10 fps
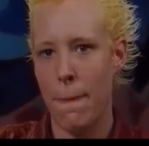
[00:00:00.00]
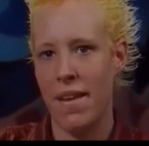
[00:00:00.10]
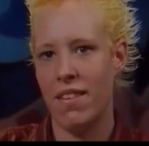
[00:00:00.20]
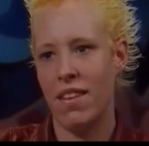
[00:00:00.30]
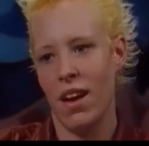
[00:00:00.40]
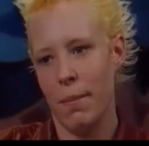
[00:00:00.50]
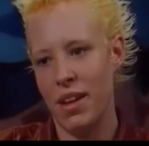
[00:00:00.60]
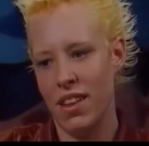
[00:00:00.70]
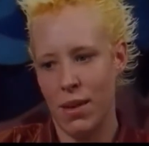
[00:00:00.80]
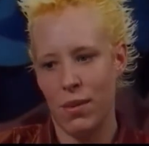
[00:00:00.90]
So, I mean,
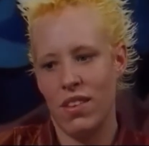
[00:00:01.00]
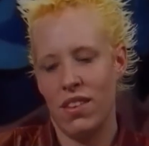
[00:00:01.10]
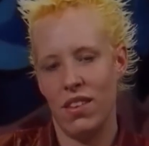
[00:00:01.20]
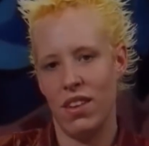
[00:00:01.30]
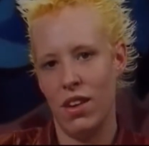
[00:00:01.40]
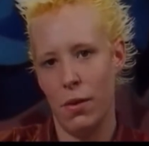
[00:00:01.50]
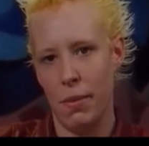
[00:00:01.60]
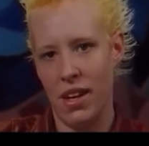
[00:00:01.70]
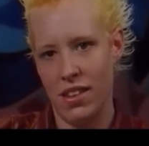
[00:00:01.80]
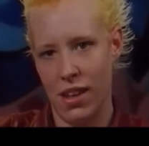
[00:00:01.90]
that was, you know,
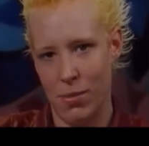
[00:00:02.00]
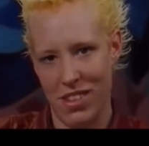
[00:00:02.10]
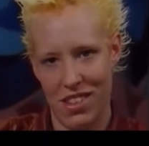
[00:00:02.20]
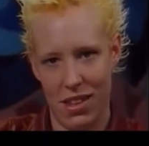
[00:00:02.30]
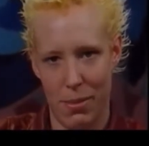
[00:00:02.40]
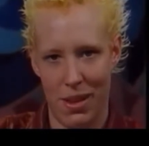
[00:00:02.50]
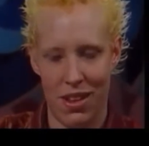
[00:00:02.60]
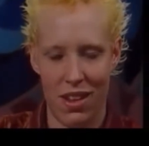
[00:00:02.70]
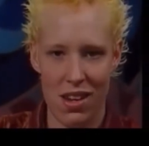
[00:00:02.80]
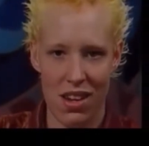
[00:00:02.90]
my time to step in then.